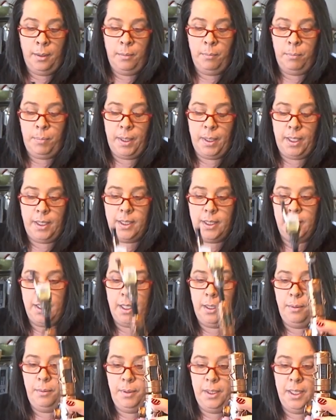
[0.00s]
But,
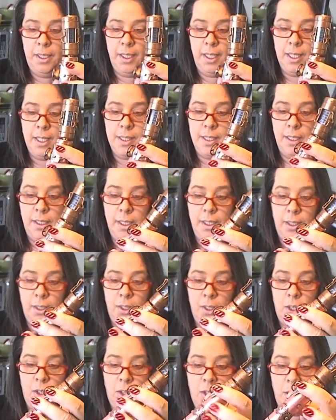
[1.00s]
I mean, it gets a little
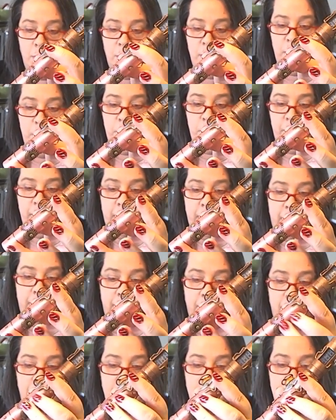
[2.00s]
long when you put that on it,